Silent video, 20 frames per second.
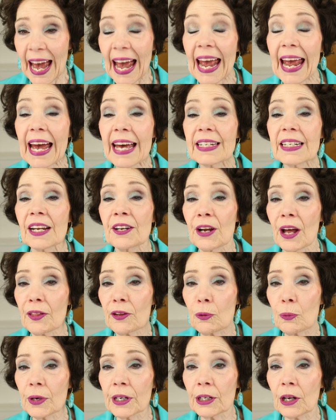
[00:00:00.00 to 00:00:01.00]
and
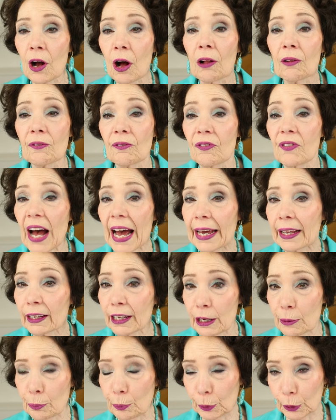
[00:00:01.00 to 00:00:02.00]
another one called
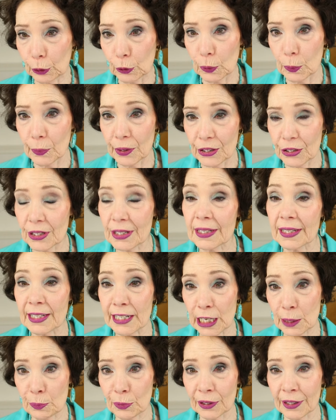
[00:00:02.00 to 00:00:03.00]
Violet Bloom, which is
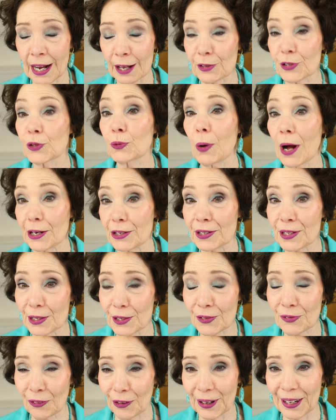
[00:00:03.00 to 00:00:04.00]
deeper. I'll swatch
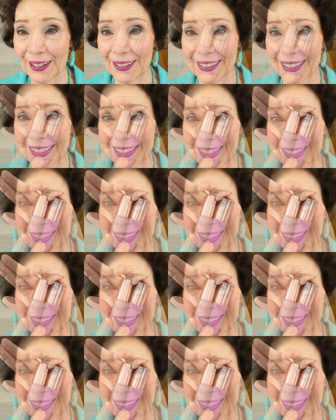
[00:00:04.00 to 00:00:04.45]
these for you.